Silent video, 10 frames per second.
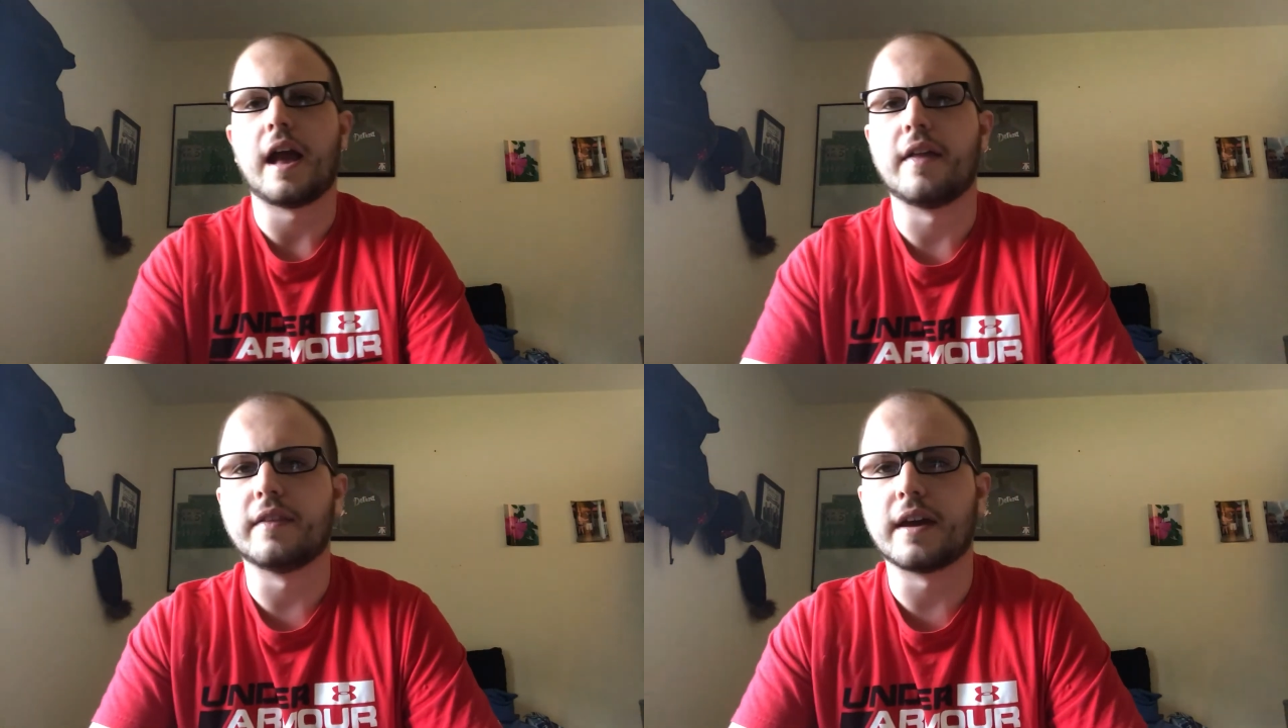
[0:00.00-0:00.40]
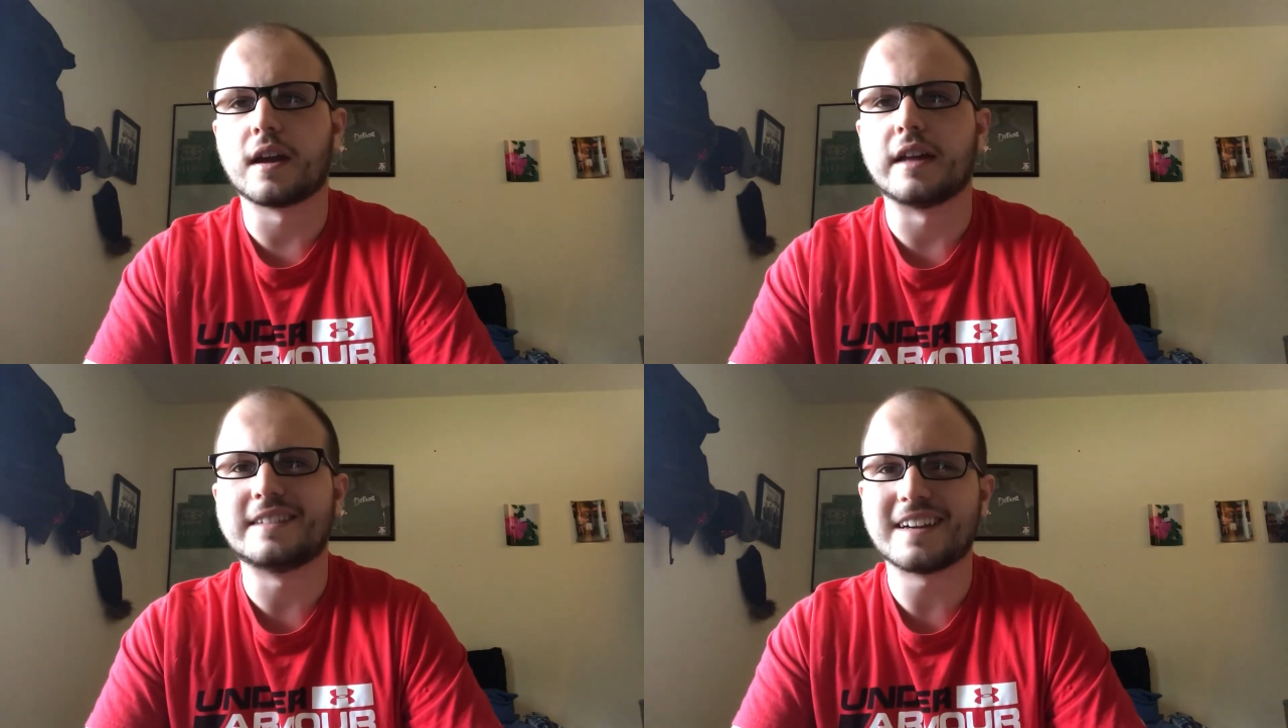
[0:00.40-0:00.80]
And then
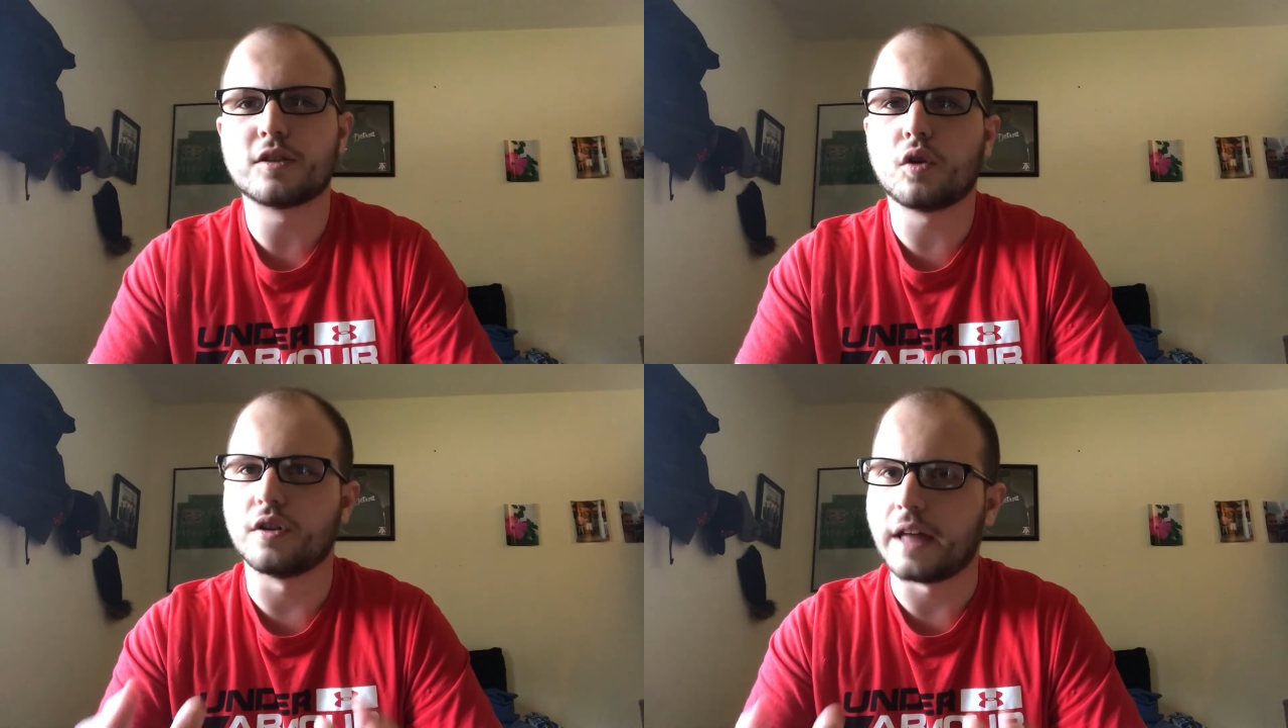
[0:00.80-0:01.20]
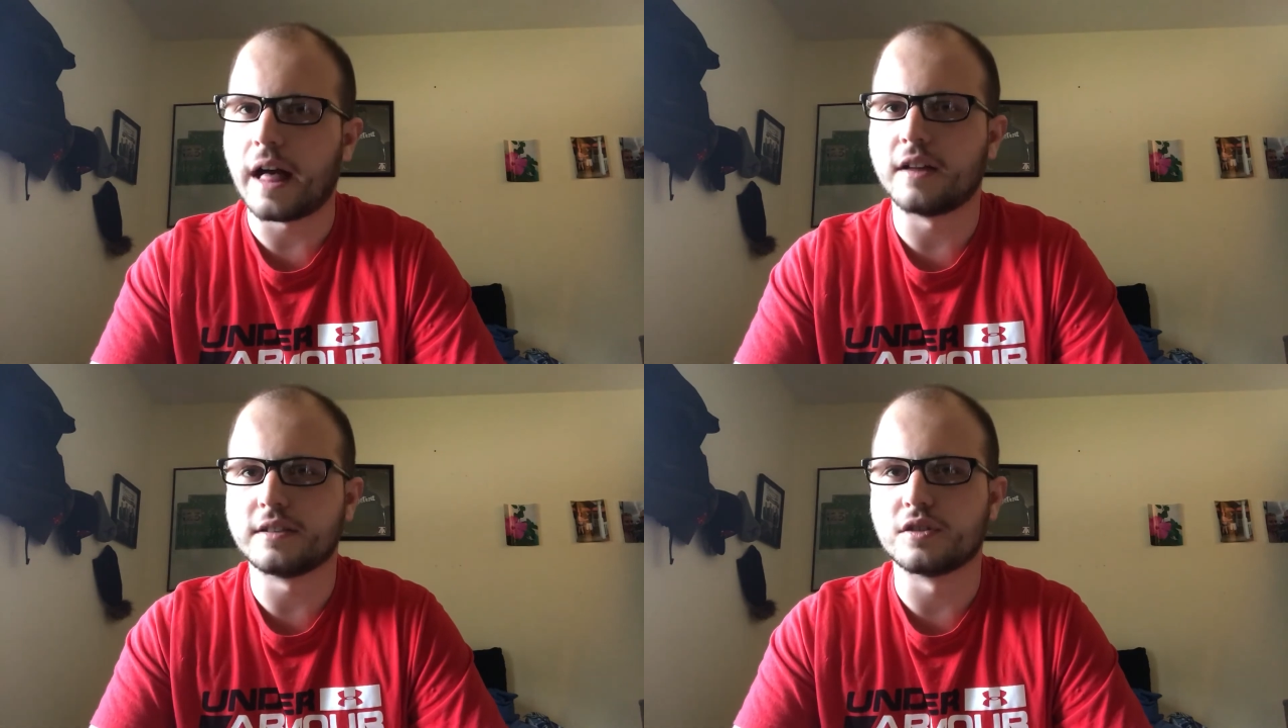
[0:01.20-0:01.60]
a technical
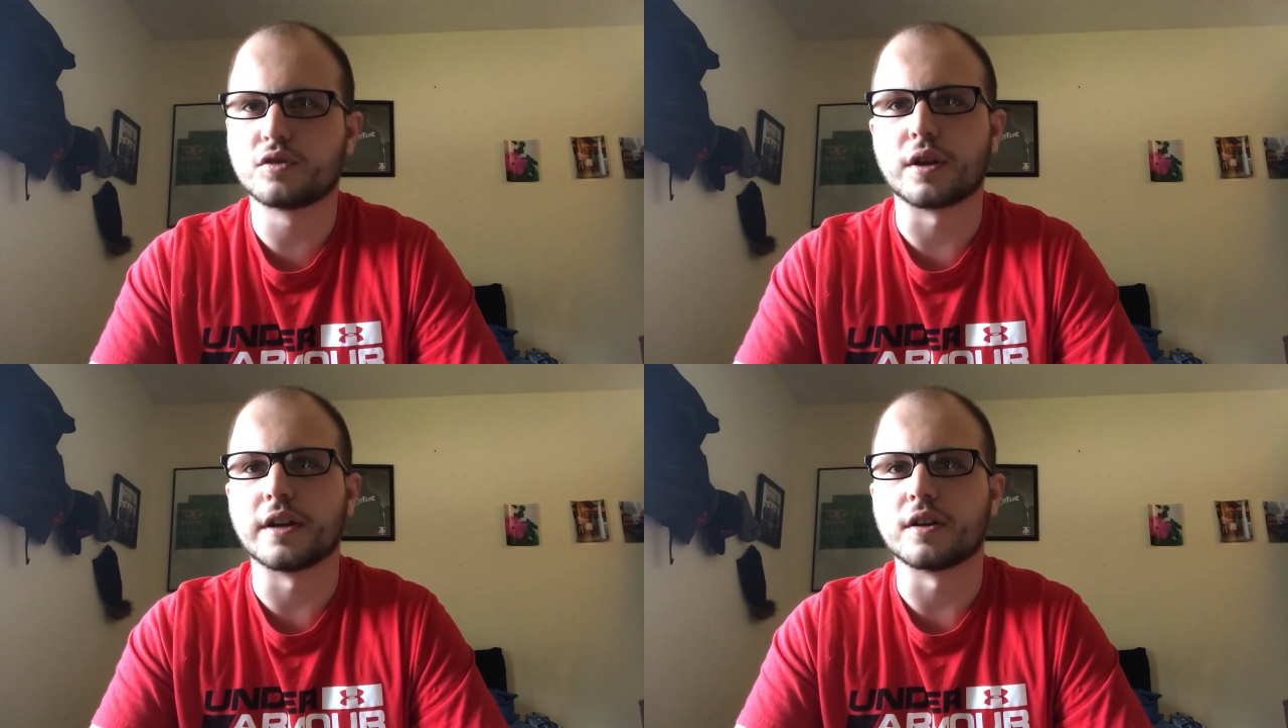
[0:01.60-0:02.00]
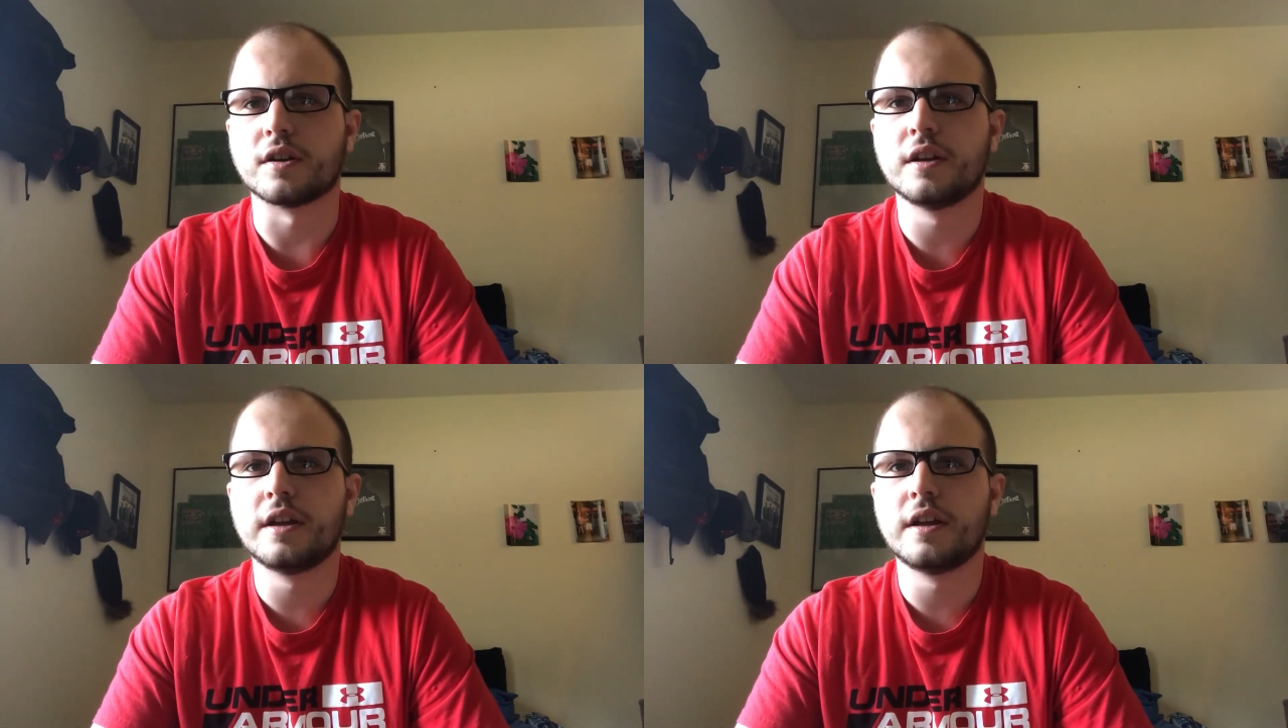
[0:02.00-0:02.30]
analysis trader